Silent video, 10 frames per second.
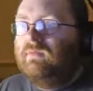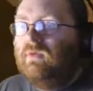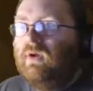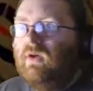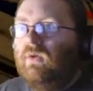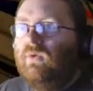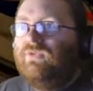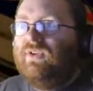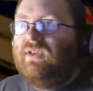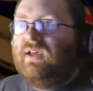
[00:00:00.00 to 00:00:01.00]
Whoa,
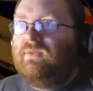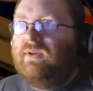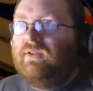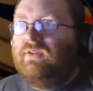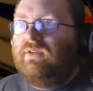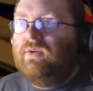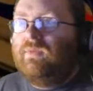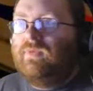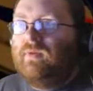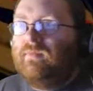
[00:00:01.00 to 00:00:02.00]
dickhead, where did you come
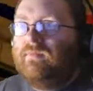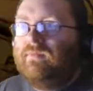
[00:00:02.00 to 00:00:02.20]
from?